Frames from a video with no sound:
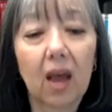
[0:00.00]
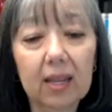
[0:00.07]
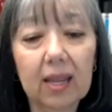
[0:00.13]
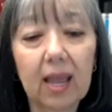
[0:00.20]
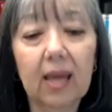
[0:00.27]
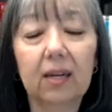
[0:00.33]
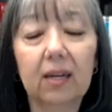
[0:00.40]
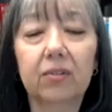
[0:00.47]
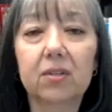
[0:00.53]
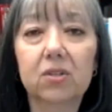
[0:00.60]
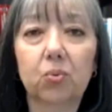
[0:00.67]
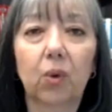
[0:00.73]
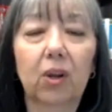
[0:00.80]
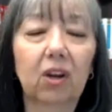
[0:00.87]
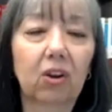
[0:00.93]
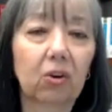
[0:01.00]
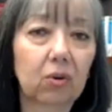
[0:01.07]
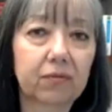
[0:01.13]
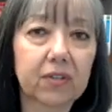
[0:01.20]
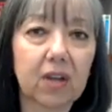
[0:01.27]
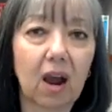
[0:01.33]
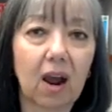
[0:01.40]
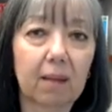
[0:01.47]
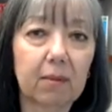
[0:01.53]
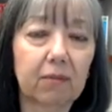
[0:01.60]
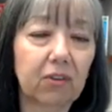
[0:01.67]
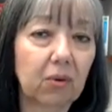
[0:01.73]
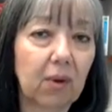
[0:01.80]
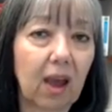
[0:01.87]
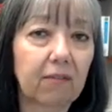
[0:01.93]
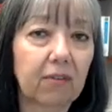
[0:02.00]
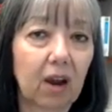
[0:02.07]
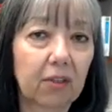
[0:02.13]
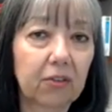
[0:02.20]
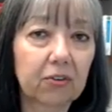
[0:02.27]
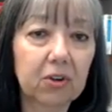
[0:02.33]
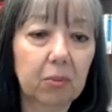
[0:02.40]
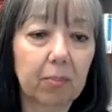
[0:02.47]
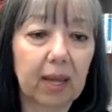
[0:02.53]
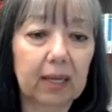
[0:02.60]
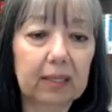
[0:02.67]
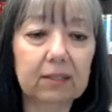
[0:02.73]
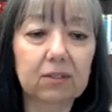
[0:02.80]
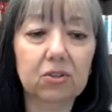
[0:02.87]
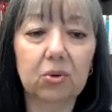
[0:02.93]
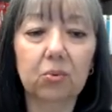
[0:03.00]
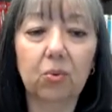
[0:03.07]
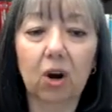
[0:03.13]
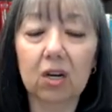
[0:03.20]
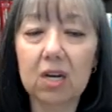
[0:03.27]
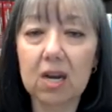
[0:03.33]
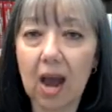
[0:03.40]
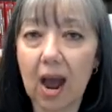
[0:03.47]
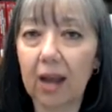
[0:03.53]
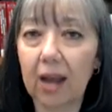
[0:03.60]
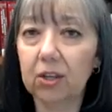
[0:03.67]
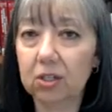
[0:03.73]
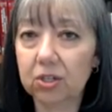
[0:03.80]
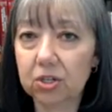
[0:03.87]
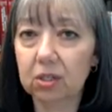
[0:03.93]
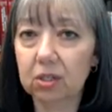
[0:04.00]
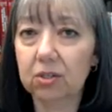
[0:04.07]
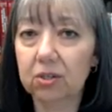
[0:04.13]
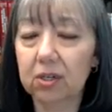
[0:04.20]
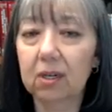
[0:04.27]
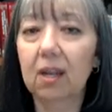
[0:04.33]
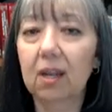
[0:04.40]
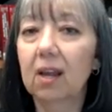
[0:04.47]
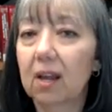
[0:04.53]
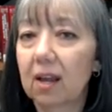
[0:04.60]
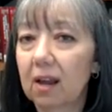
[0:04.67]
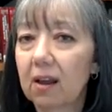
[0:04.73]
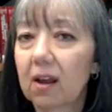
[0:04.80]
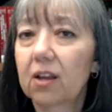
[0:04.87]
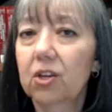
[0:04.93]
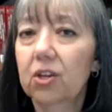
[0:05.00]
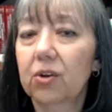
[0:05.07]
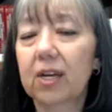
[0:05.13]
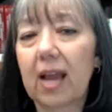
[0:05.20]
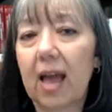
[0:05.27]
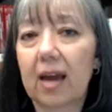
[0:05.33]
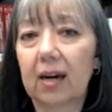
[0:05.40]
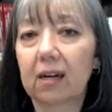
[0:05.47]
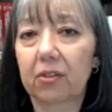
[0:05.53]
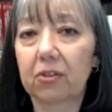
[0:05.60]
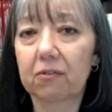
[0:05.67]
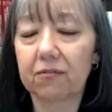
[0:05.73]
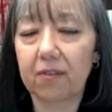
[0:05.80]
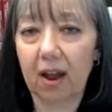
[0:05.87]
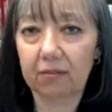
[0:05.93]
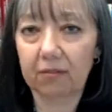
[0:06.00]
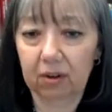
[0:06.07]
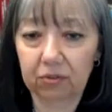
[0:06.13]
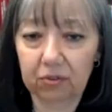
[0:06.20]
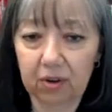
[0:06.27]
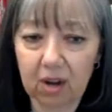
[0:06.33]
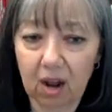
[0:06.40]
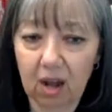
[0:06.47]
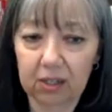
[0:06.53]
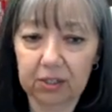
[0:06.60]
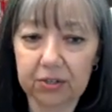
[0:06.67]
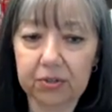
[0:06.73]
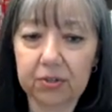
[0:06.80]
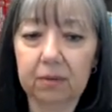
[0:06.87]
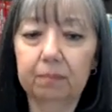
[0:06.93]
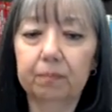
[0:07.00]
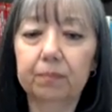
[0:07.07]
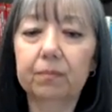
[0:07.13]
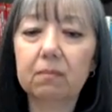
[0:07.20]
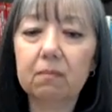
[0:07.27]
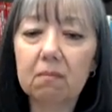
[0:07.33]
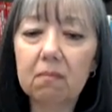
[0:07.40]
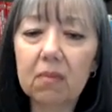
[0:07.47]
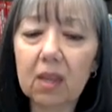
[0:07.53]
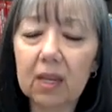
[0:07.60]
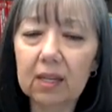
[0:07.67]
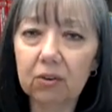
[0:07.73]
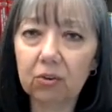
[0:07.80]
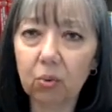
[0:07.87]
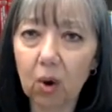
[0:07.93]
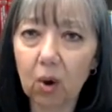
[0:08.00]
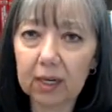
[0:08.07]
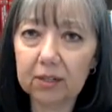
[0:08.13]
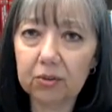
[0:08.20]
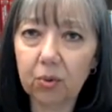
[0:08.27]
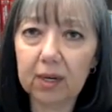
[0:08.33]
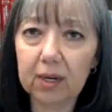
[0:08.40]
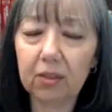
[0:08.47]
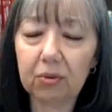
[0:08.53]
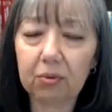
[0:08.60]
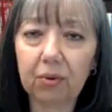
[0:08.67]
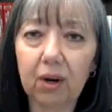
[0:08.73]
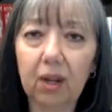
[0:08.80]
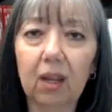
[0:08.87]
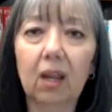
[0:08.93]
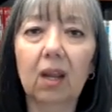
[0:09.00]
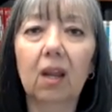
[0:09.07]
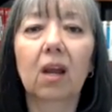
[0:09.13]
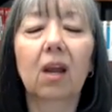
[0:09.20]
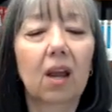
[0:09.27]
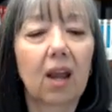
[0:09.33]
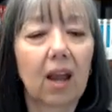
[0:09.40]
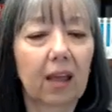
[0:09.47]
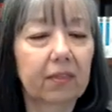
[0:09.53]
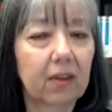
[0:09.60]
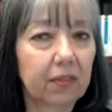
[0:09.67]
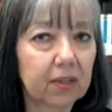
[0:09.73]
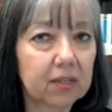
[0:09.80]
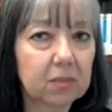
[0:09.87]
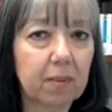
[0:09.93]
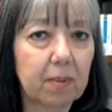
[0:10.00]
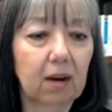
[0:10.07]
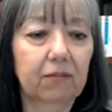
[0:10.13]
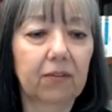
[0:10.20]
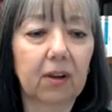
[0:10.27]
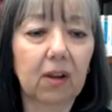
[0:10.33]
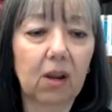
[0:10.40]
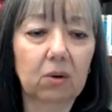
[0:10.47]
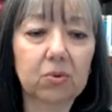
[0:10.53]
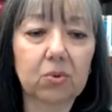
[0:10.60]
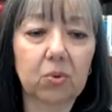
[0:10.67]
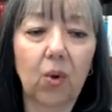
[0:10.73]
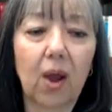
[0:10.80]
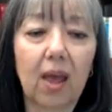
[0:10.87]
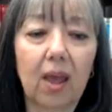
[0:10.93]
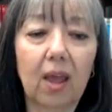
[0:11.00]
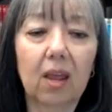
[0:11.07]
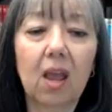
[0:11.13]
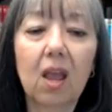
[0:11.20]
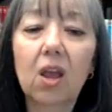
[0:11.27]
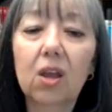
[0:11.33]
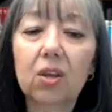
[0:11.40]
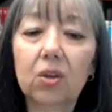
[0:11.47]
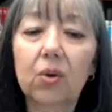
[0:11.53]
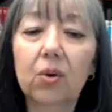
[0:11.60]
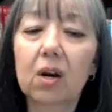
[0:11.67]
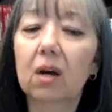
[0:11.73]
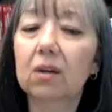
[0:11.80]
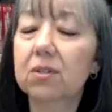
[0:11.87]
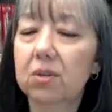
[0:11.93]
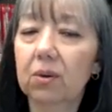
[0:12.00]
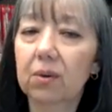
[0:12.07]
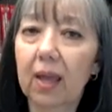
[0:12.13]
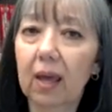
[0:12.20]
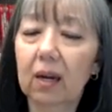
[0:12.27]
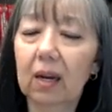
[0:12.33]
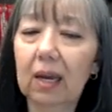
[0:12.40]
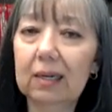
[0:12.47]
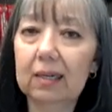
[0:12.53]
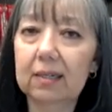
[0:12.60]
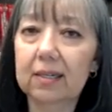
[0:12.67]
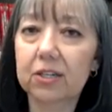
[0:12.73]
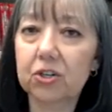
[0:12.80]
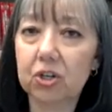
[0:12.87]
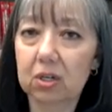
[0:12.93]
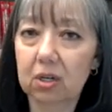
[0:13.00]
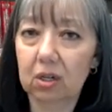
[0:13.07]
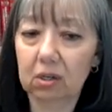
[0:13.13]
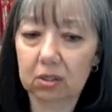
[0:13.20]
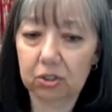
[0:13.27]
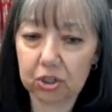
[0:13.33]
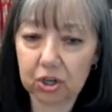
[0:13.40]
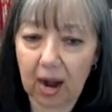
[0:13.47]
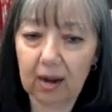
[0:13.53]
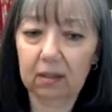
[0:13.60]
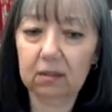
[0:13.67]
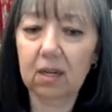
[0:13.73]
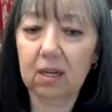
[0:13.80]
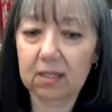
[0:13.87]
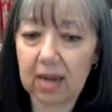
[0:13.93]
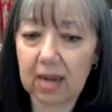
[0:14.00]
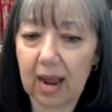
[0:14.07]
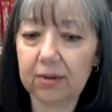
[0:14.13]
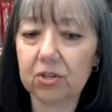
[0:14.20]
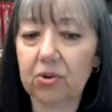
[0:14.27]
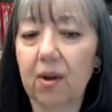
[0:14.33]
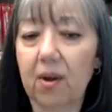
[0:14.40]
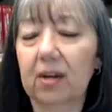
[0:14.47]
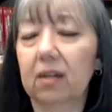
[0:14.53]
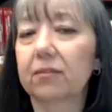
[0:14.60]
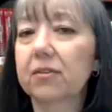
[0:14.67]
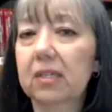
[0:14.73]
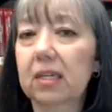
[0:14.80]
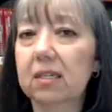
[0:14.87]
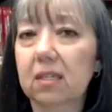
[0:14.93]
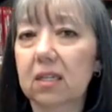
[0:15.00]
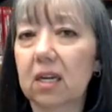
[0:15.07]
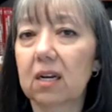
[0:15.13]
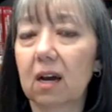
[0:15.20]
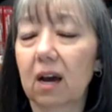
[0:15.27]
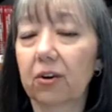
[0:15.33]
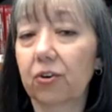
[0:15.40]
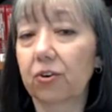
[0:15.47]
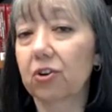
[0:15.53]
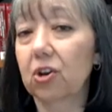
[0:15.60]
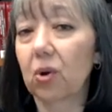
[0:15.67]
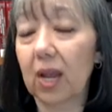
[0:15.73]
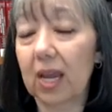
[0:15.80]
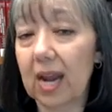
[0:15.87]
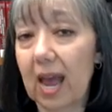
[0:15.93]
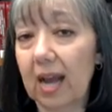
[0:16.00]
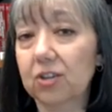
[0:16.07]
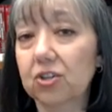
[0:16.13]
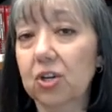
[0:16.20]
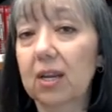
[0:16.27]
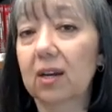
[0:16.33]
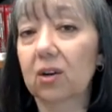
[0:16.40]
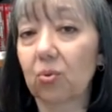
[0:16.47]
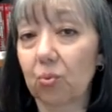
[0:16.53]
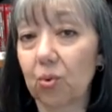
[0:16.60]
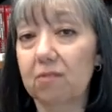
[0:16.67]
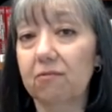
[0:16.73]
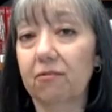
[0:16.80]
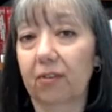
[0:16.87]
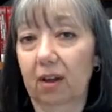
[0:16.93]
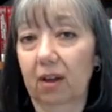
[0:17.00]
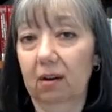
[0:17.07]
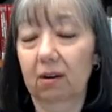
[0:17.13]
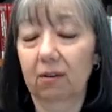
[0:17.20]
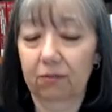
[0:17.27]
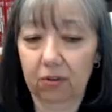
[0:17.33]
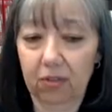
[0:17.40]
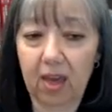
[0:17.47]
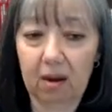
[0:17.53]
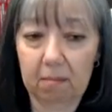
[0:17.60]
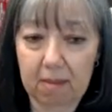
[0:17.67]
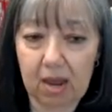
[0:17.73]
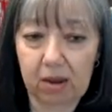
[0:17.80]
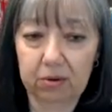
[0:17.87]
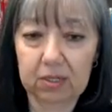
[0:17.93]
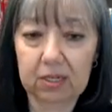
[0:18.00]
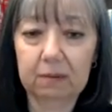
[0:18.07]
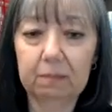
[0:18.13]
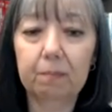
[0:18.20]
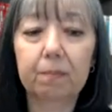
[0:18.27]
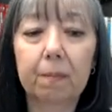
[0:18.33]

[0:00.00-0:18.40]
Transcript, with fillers: Again, in this window of time, if you have other dependents who are not your children, you can add another $500. In 2023, and then this benefit goes away, you can also get an additional child tax credit of 1600 dollars and you can actually get a refund for that amount.